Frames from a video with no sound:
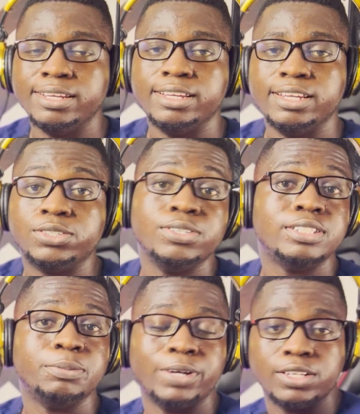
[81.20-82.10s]
increase
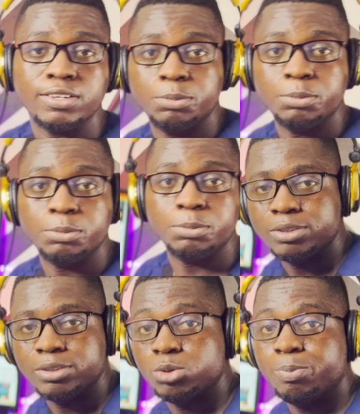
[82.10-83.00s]
the price of the book from
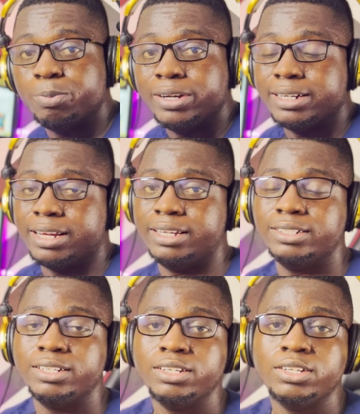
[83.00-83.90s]
2.9
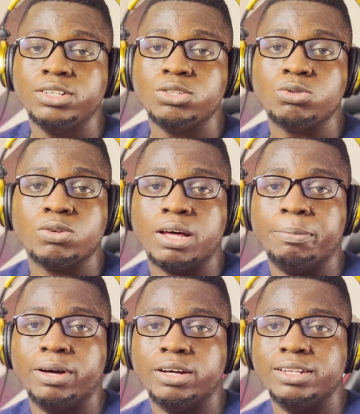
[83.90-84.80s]
to
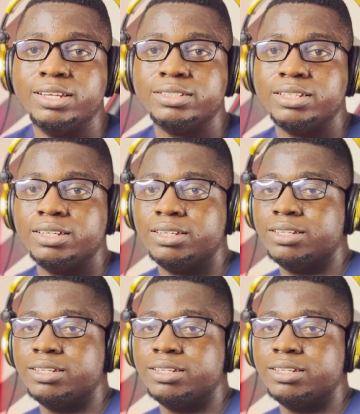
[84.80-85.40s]
about, let's say,